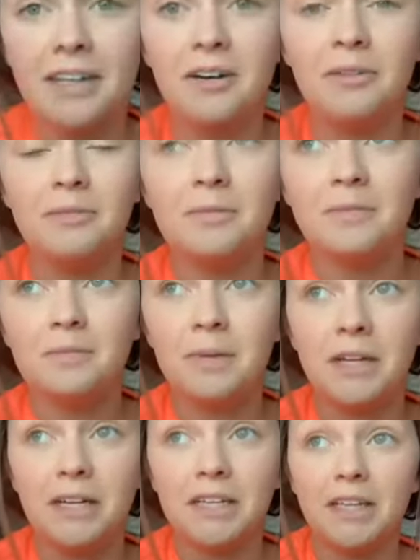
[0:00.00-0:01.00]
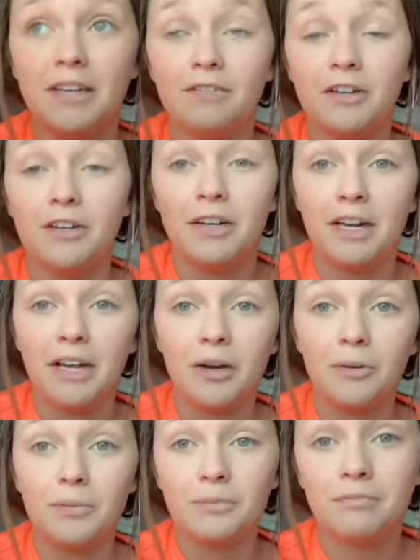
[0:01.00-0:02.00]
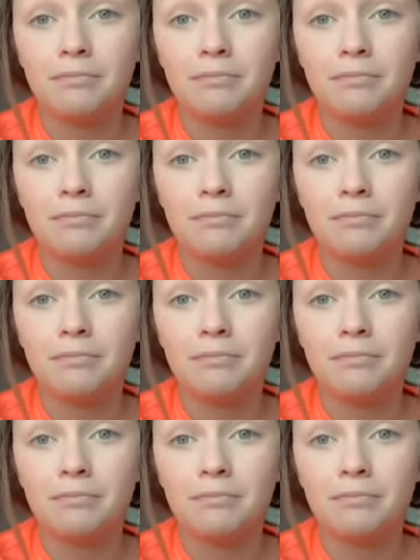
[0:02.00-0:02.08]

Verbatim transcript: now. Apparently he figured it out.